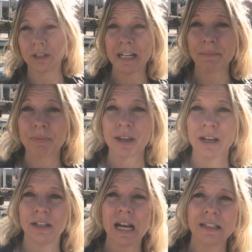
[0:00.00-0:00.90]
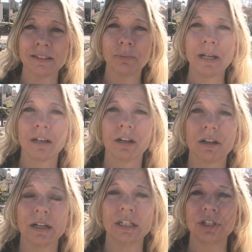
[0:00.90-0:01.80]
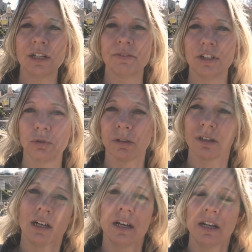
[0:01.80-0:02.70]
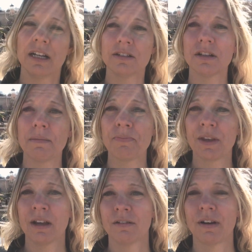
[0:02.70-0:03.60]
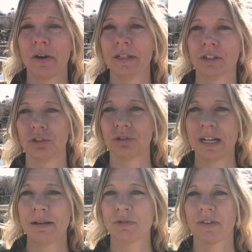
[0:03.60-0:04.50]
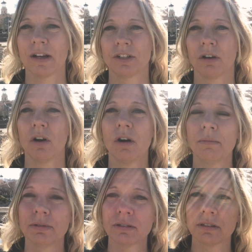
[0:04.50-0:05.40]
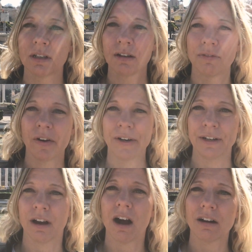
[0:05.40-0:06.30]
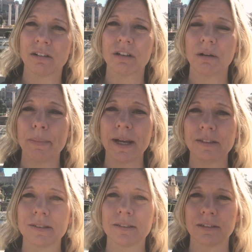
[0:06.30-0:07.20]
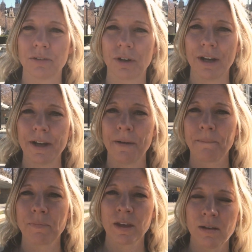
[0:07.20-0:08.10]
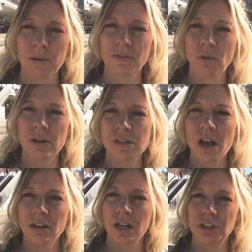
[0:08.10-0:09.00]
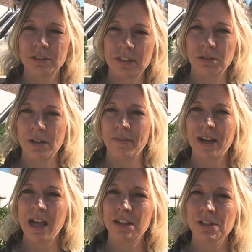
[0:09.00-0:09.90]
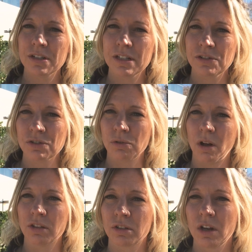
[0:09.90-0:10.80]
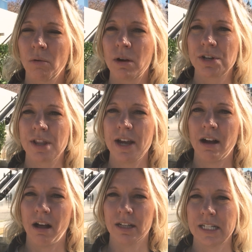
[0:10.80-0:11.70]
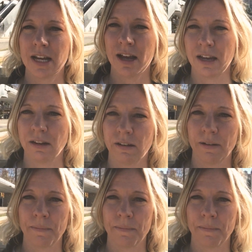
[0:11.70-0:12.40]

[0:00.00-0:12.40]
dream. Yes, we encourage individualism, following your dreams, following your hopes, following your heart a little bit, okay? But of course, all countries do have colleges and schools, which they all attend.